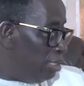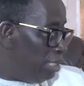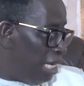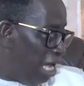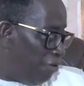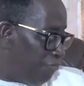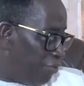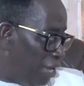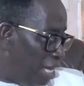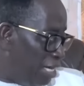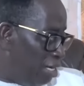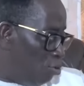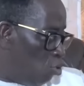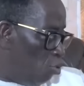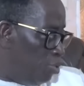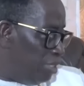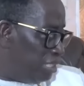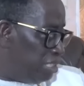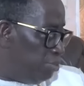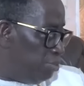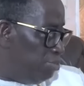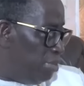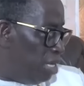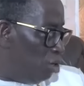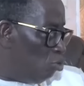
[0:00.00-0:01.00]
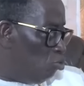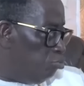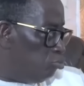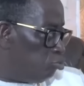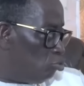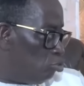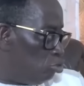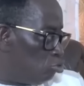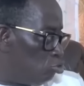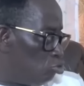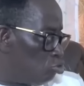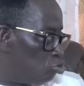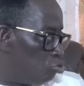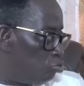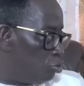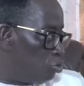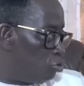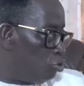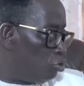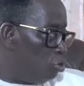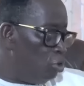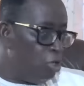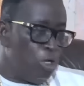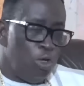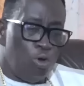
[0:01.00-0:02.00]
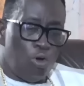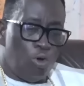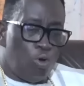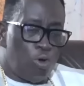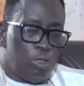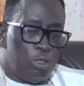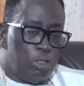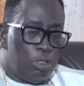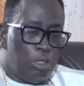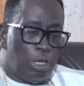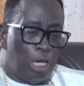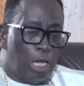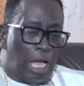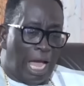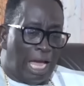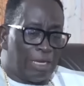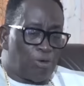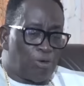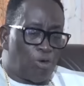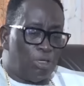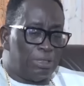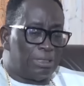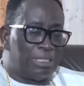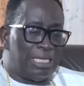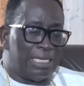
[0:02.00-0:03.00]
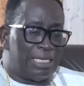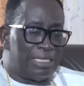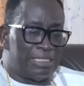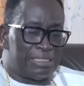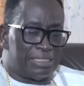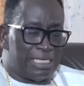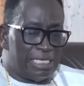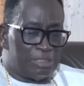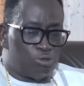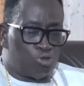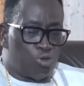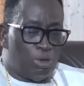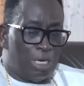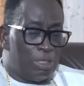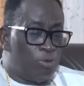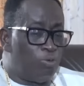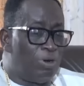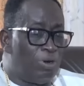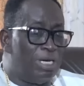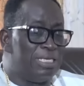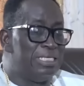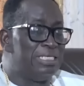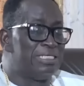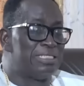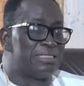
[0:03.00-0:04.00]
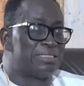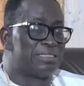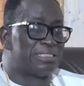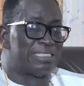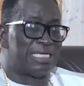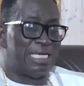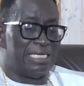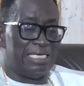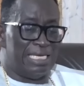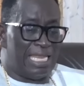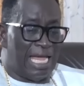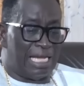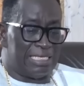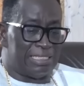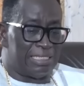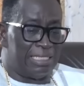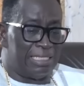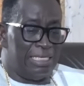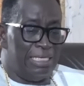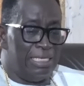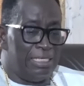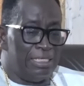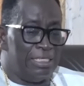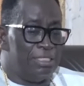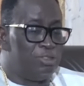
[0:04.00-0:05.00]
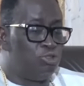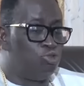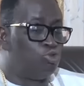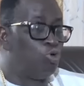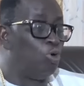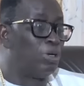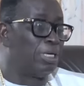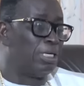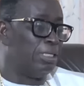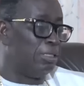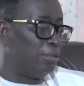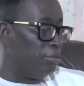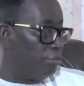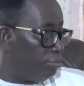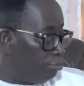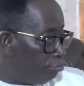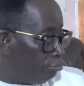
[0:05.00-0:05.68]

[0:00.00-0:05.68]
Now, if I don't bet me a good Christosum, I don't think he says so. And when he's saying that, he's joking.